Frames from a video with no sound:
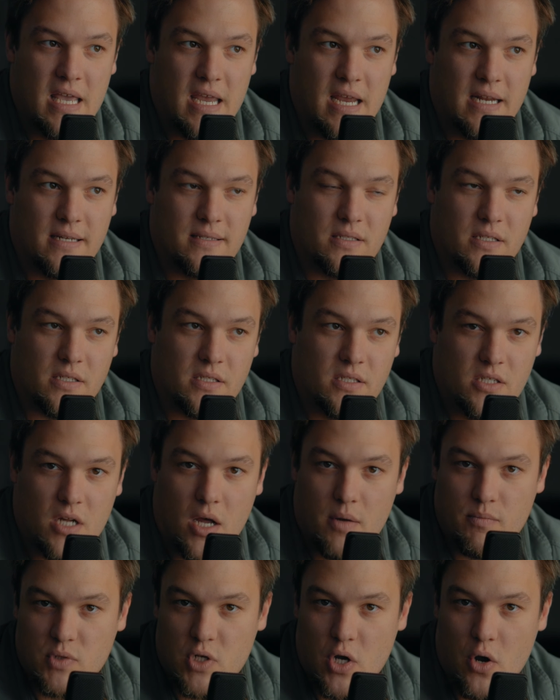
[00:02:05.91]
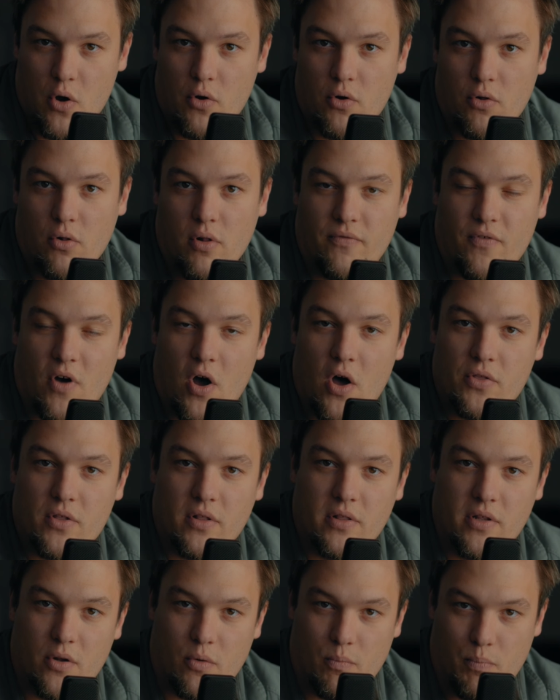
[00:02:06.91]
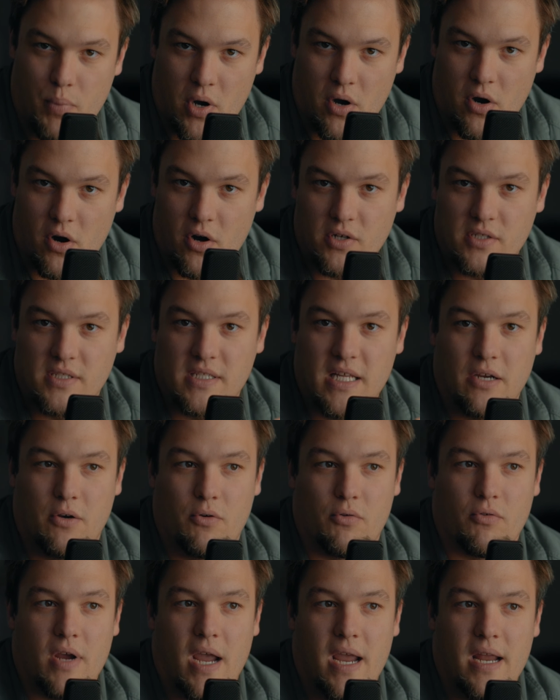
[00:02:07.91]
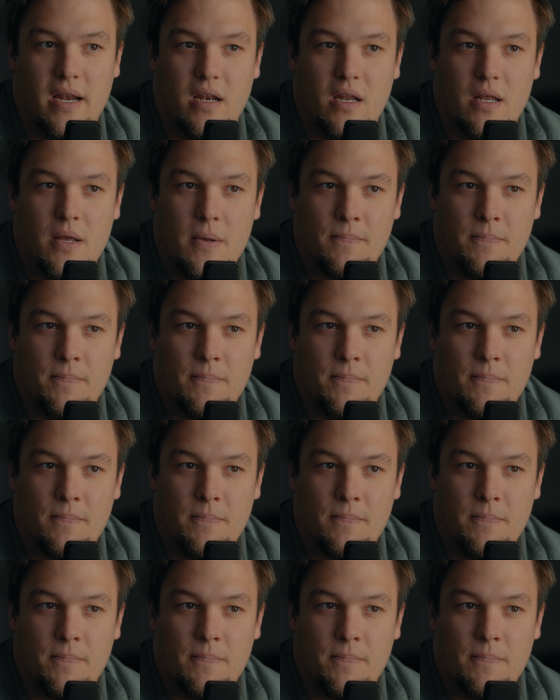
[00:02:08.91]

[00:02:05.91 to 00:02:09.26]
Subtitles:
it's the sum total of all the little parts that create